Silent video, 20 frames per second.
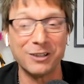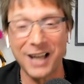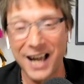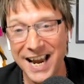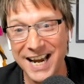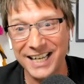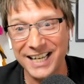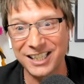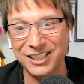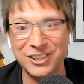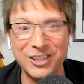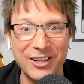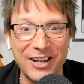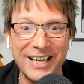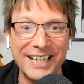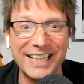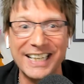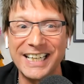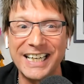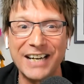like so
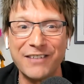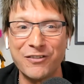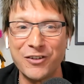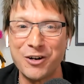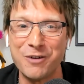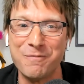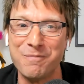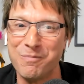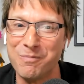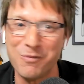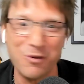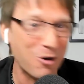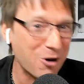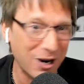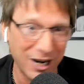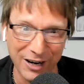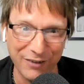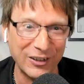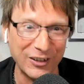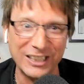they can give you more of